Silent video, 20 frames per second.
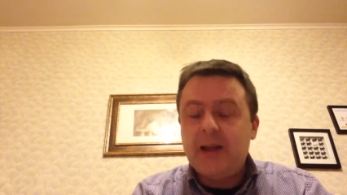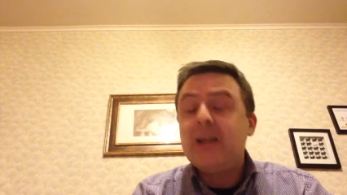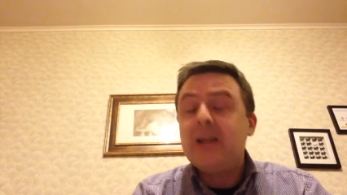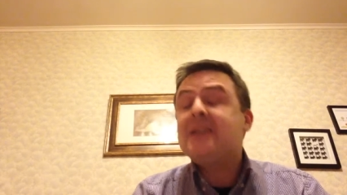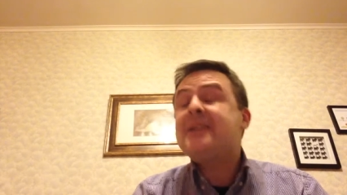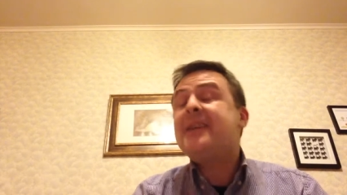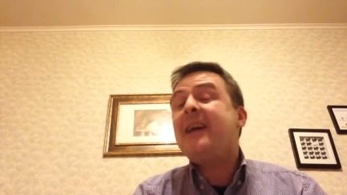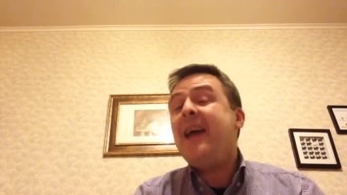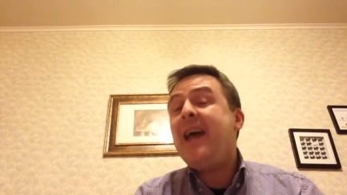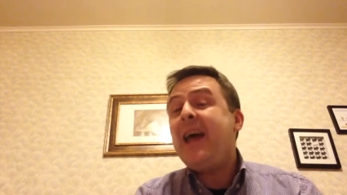
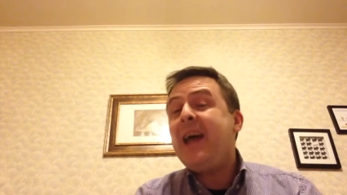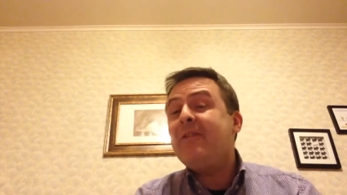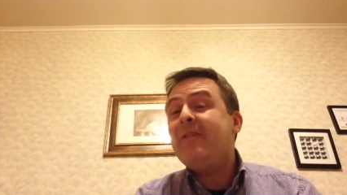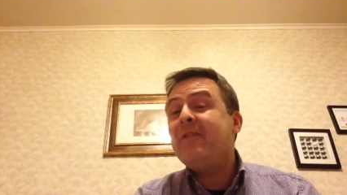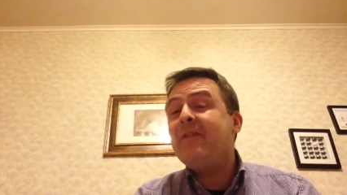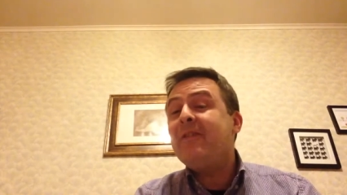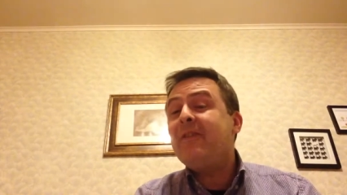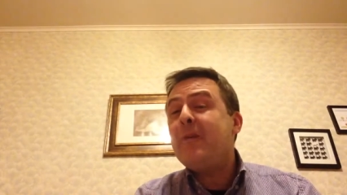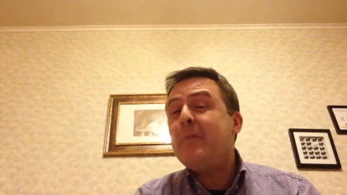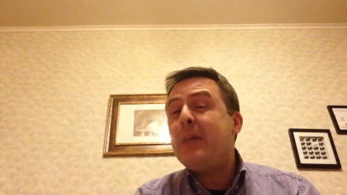Because
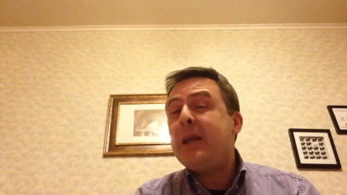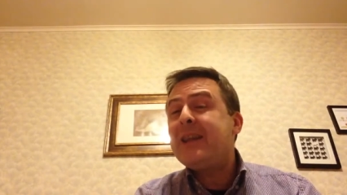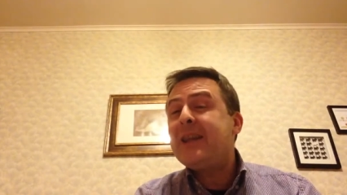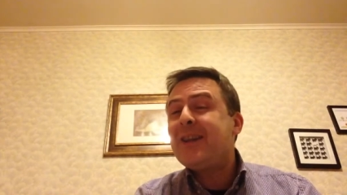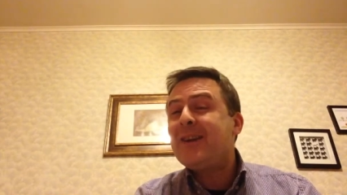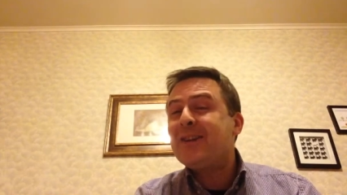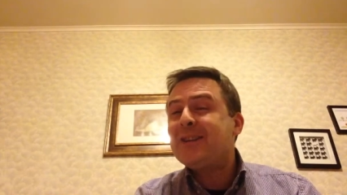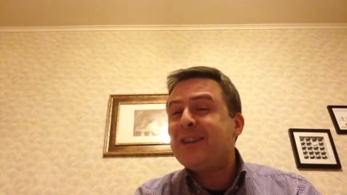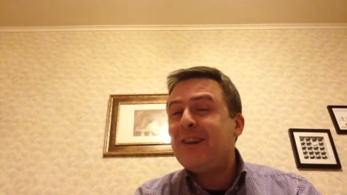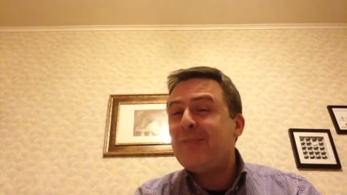heaven
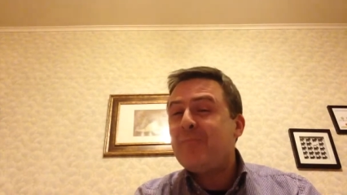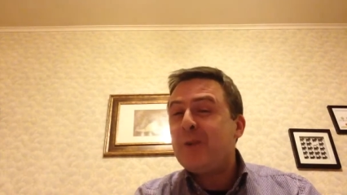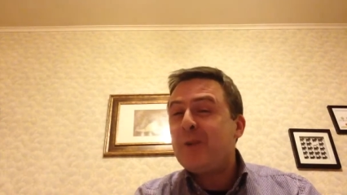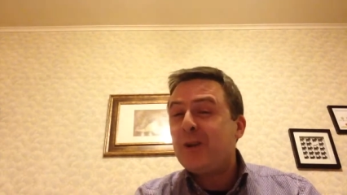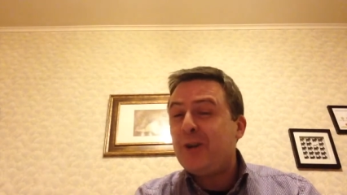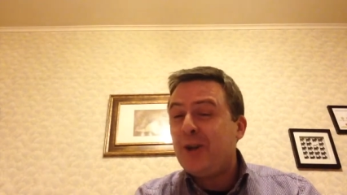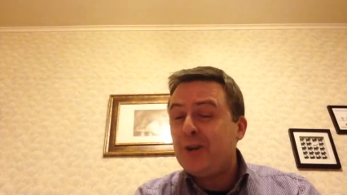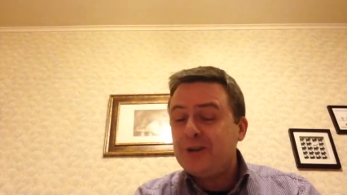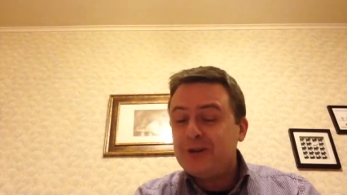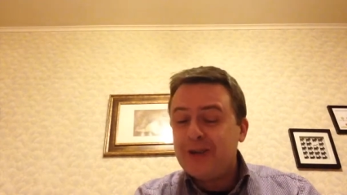forbid, those
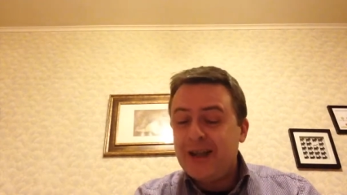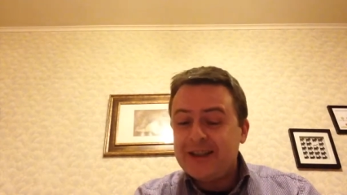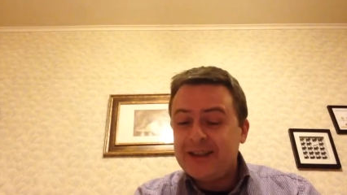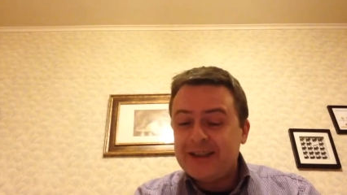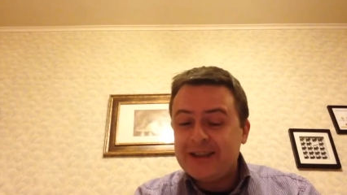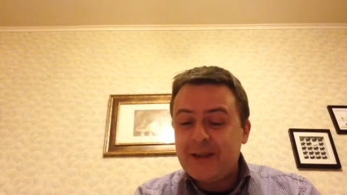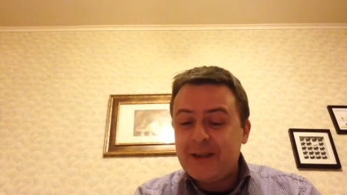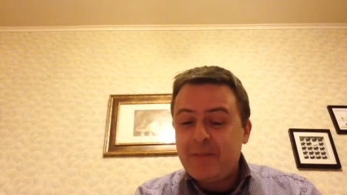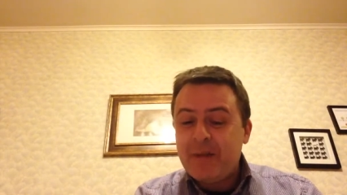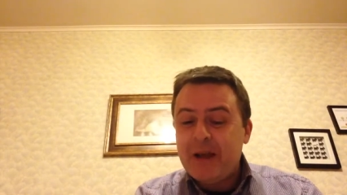government
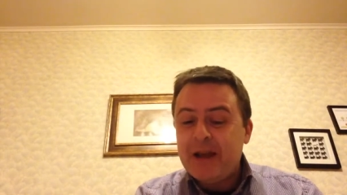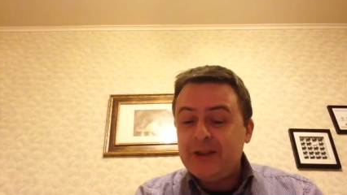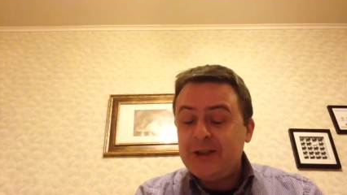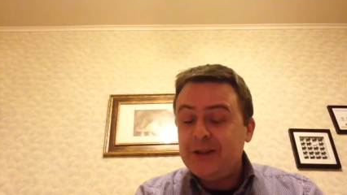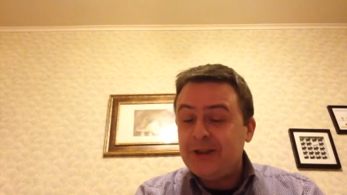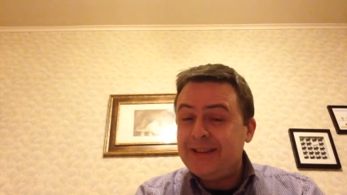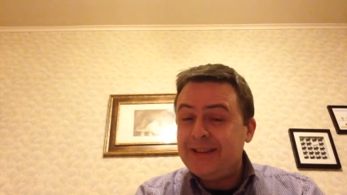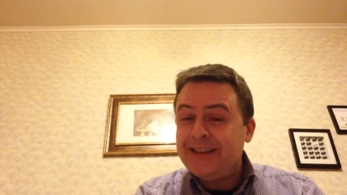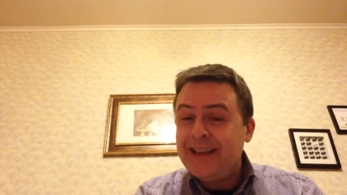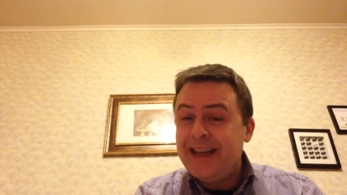contractors
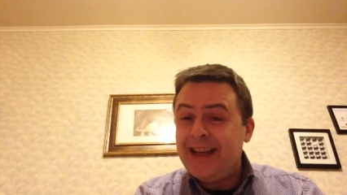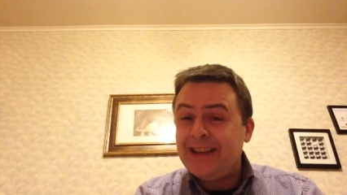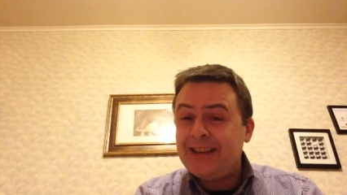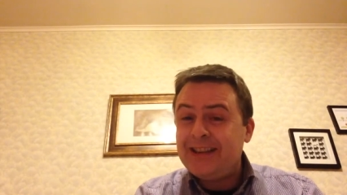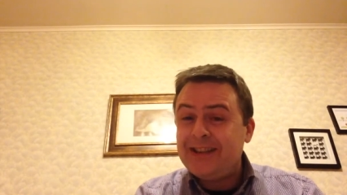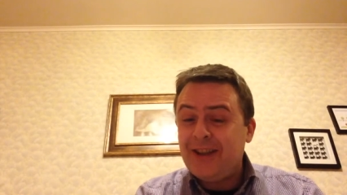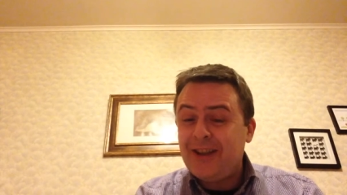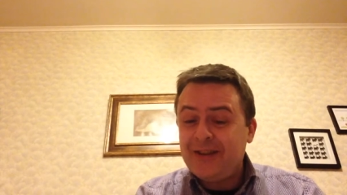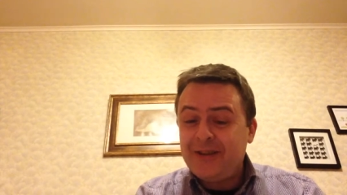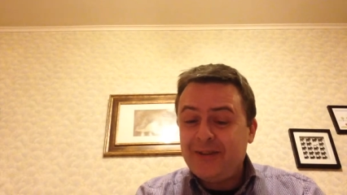shouldn't get a
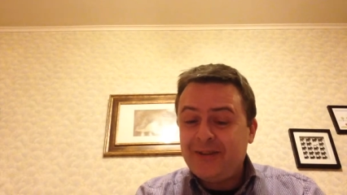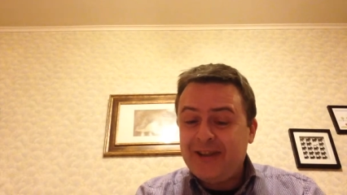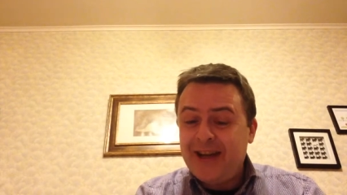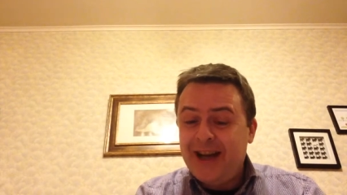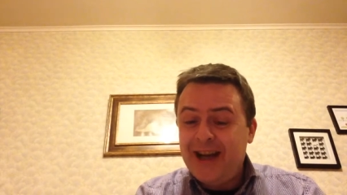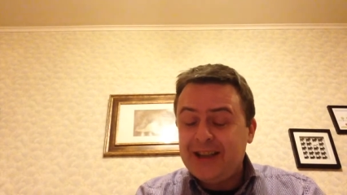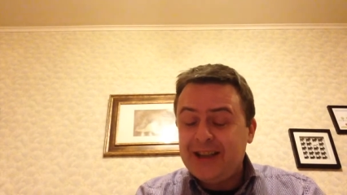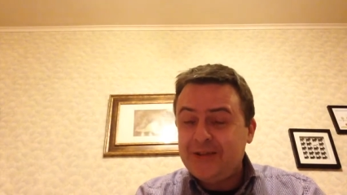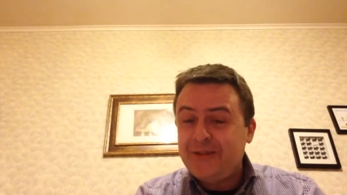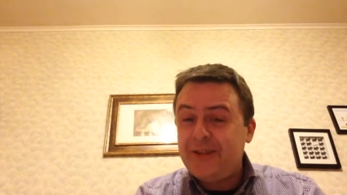ton of
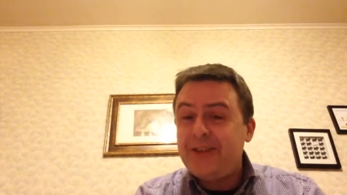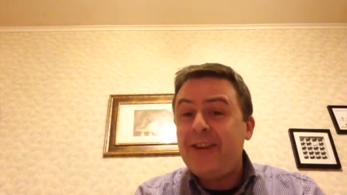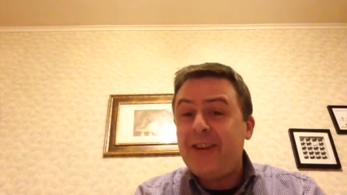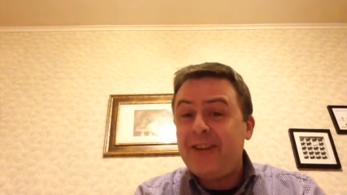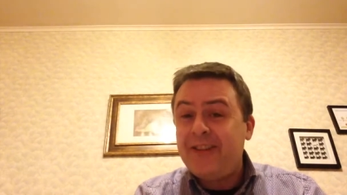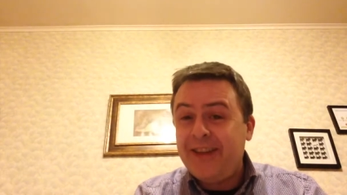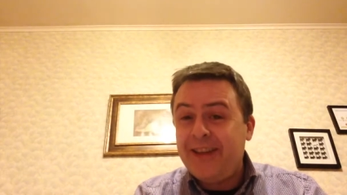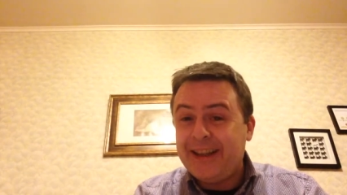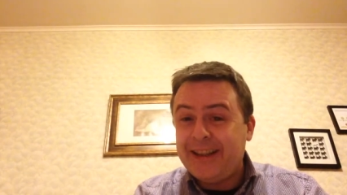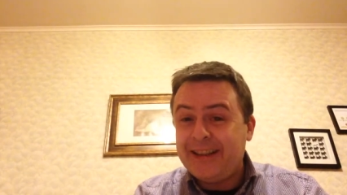cash for
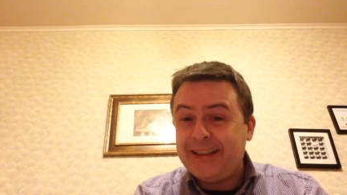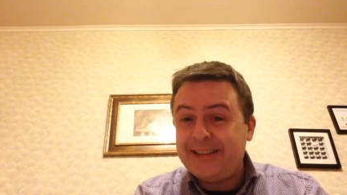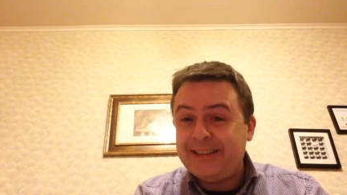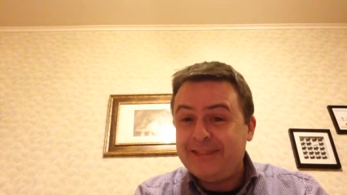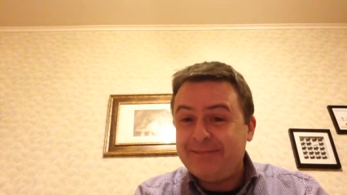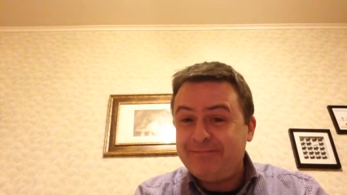nothing.